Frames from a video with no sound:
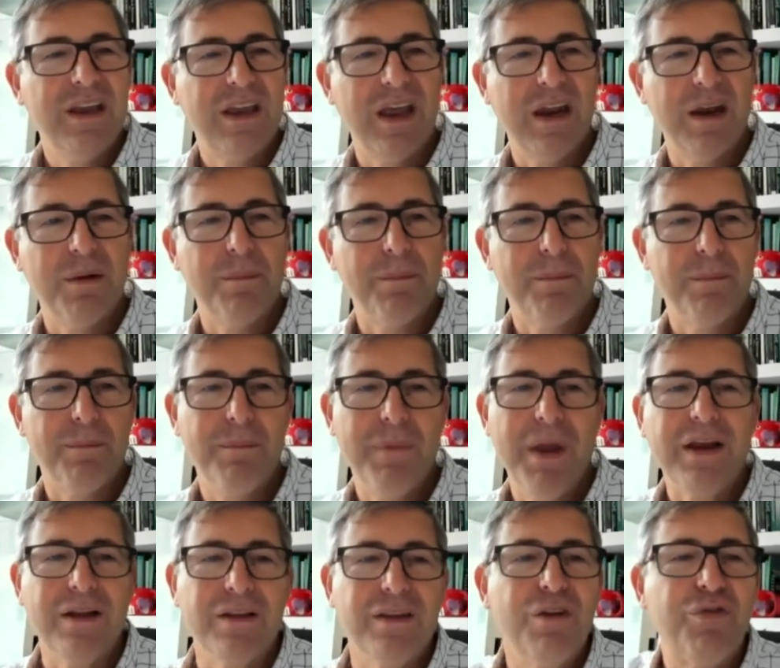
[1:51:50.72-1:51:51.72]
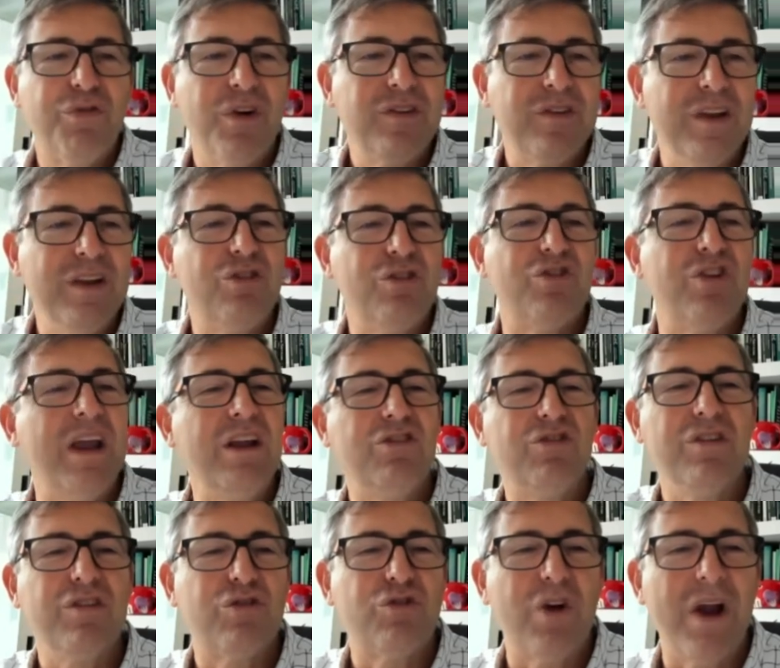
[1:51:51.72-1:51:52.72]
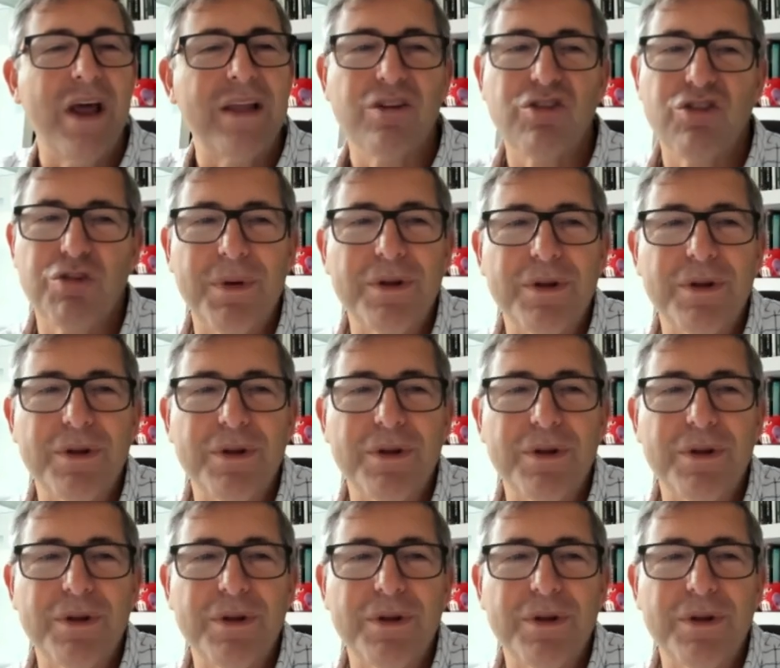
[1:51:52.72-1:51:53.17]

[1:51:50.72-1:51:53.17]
can make a difference in changing strategies,